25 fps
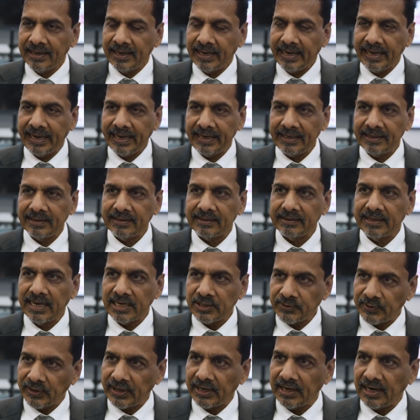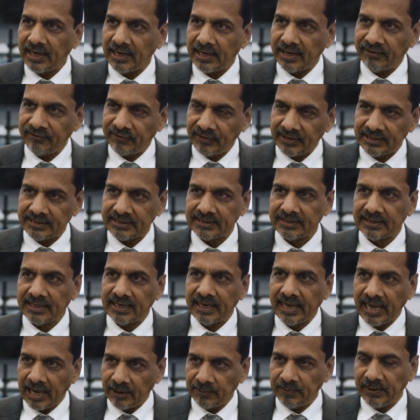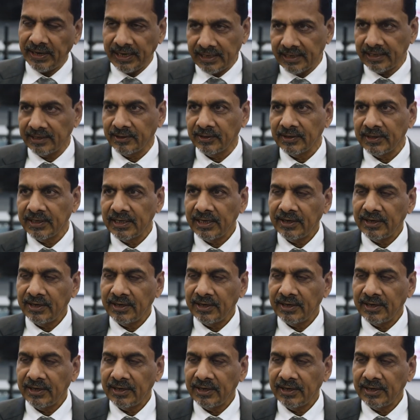and that's where our efforts have been.